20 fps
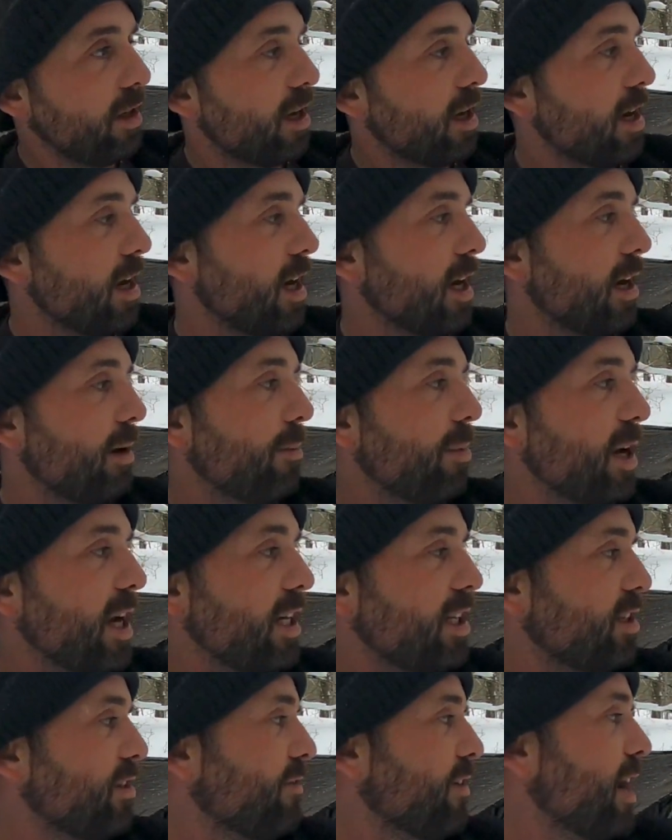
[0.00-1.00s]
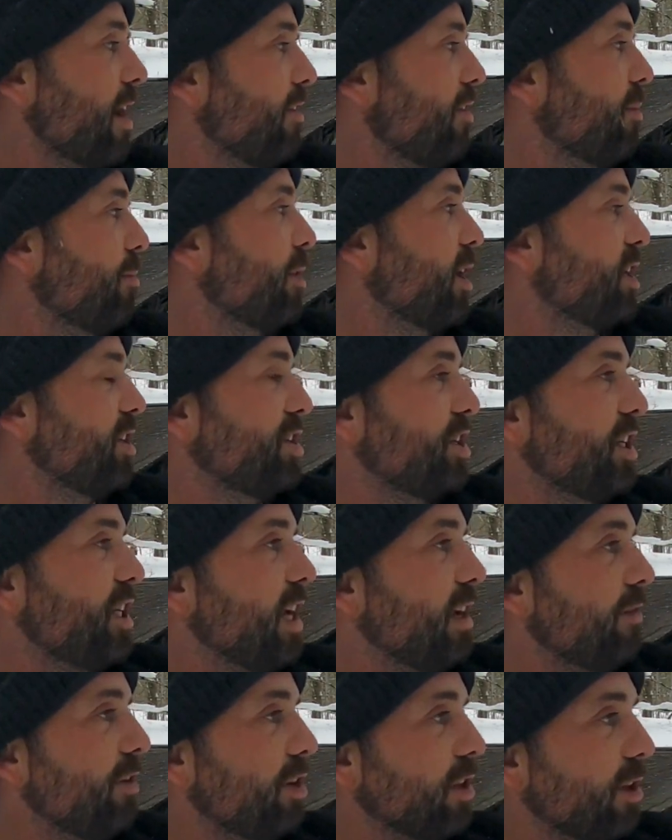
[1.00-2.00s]
But I just found the bungee
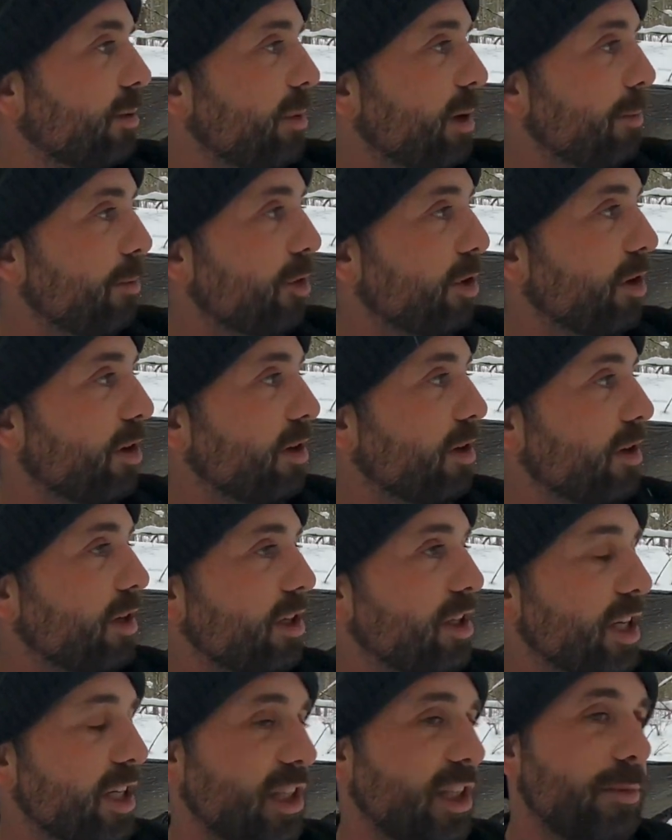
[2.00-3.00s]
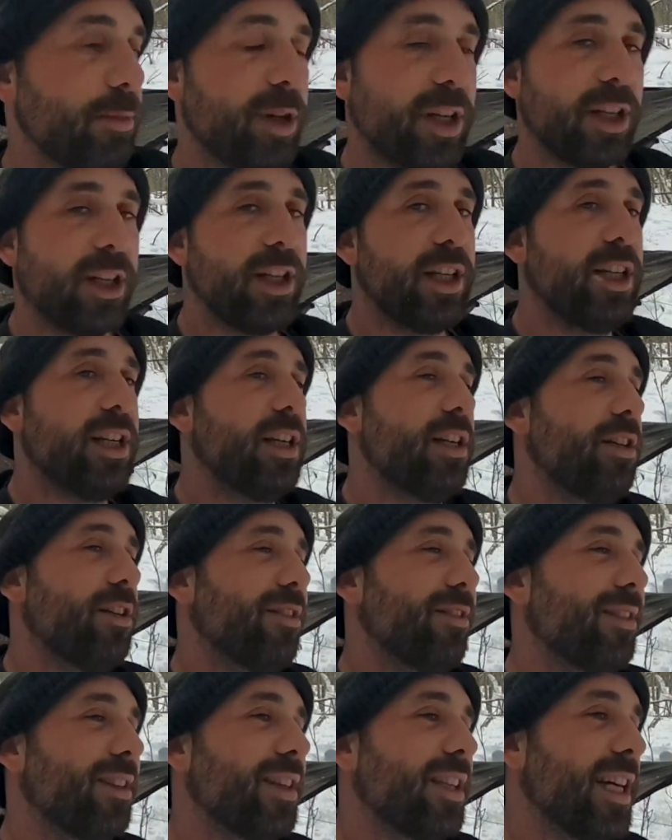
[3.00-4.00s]
gave you a little bit more adjustability
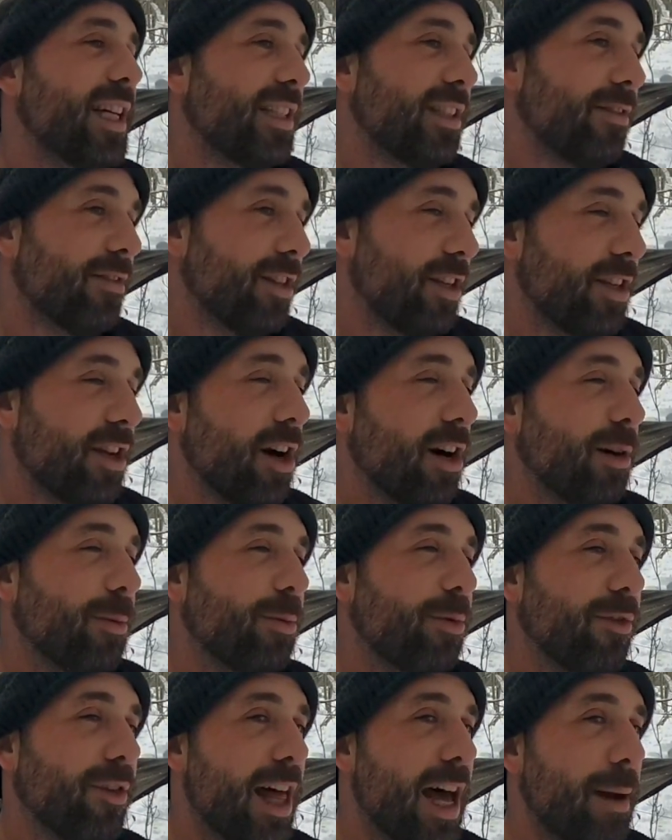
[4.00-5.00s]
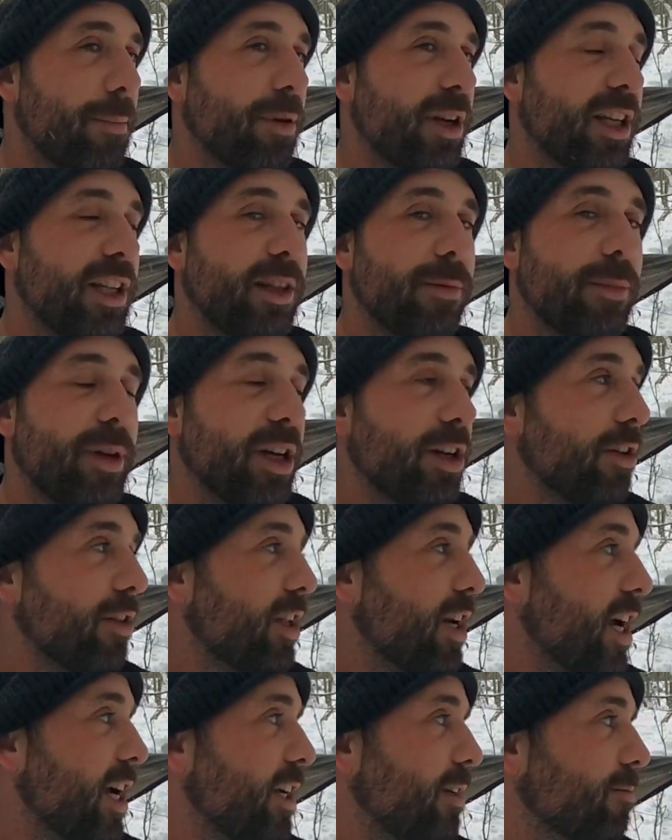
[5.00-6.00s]
and less of the tarp flapping in the middle of
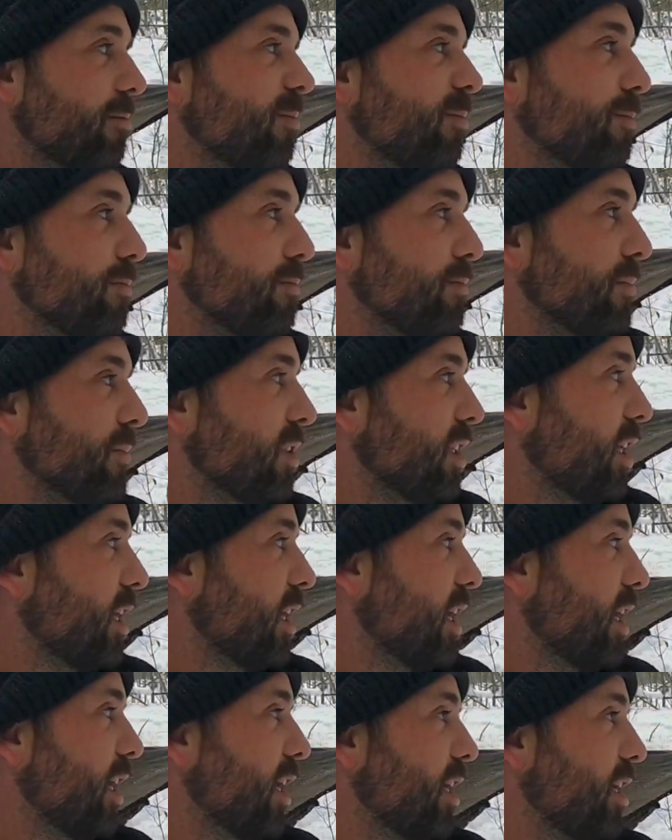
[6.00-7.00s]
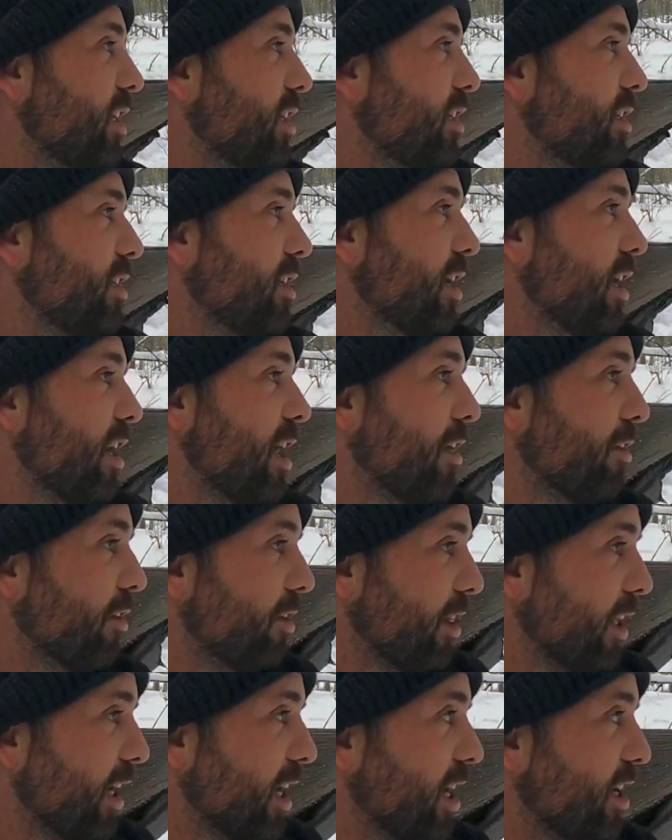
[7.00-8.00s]
the night. Another
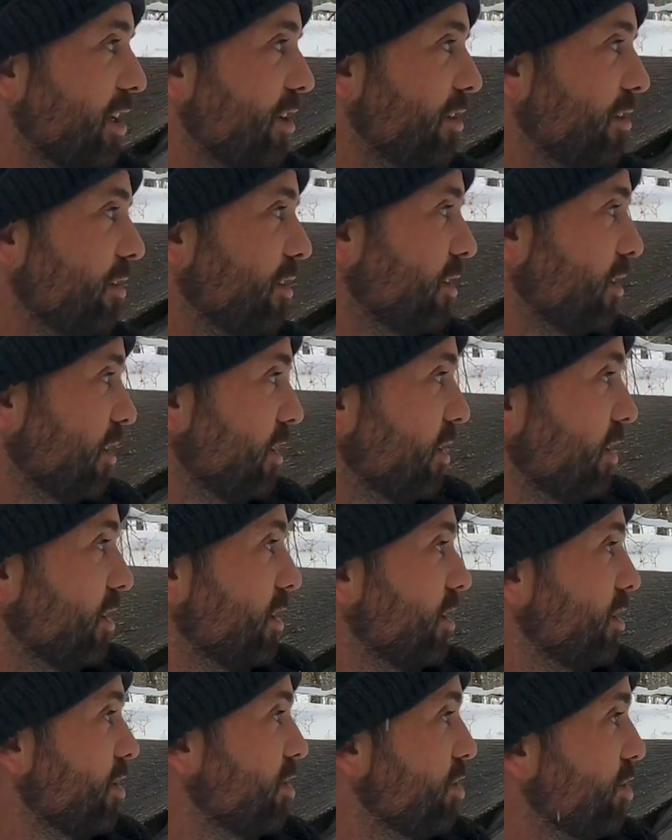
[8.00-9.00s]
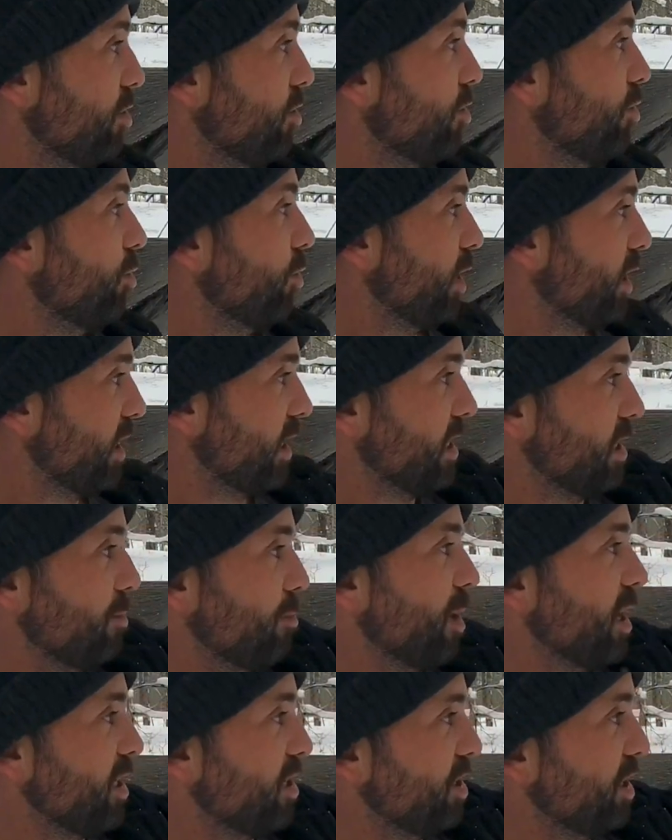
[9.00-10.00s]
thing I do with this
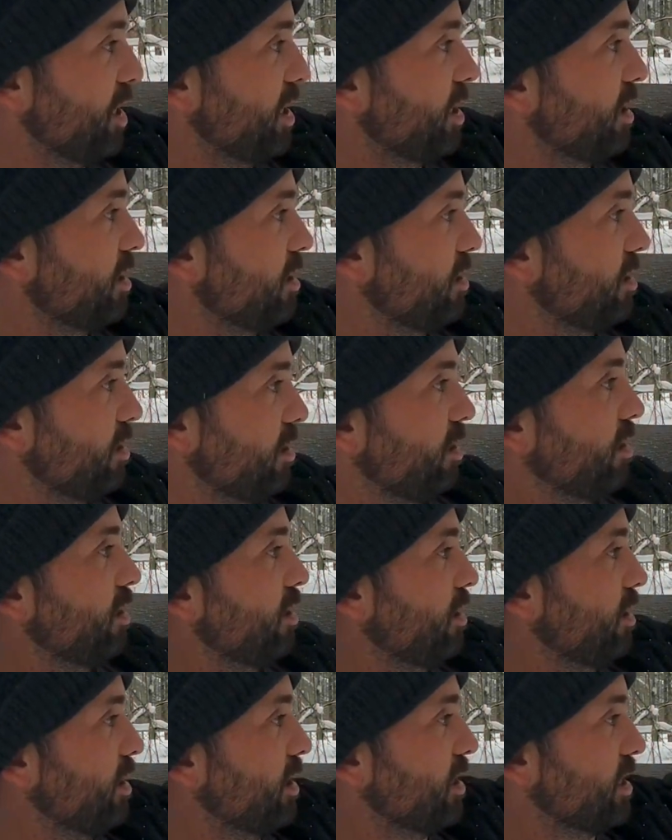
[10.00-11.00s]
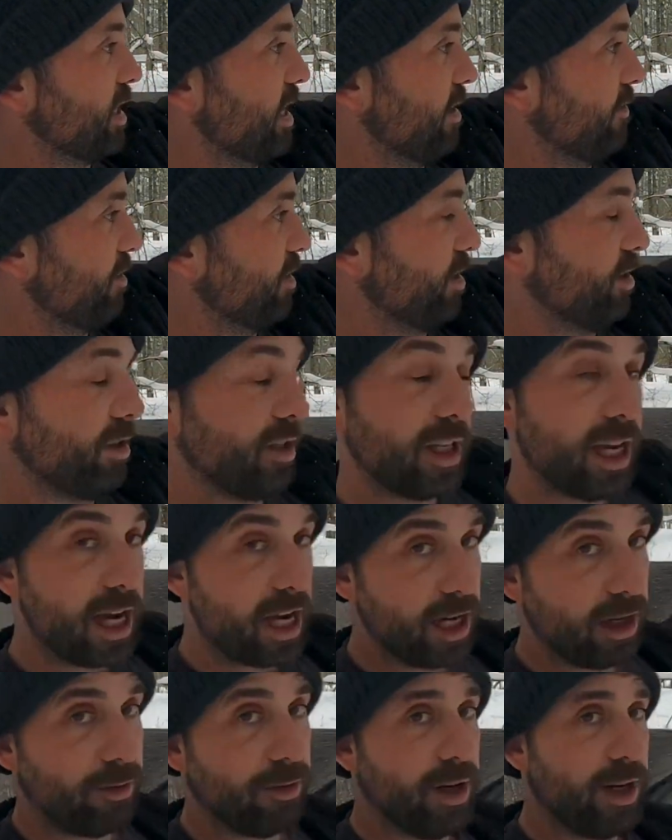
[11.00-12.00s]
bungee is I have a little
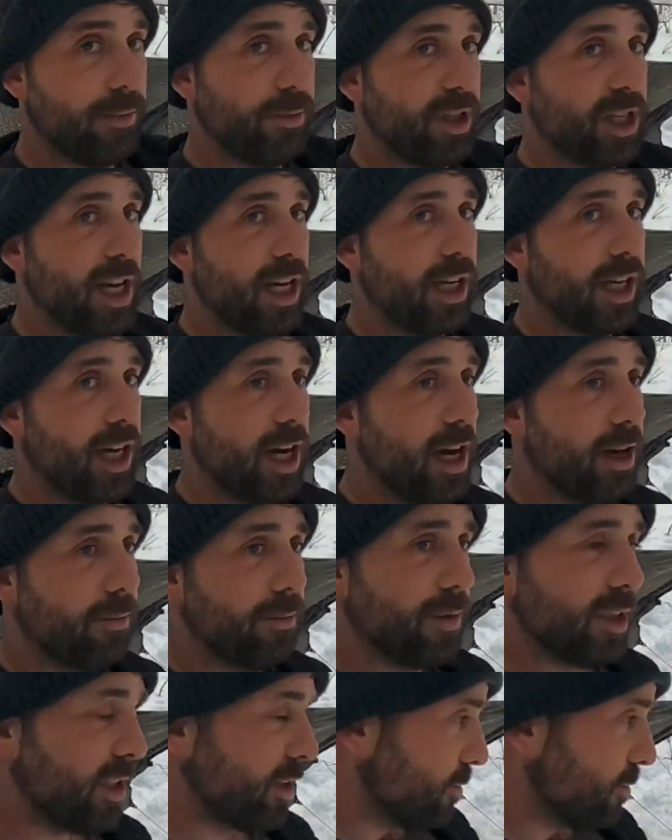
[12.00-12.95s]
saying when I'm setting it up.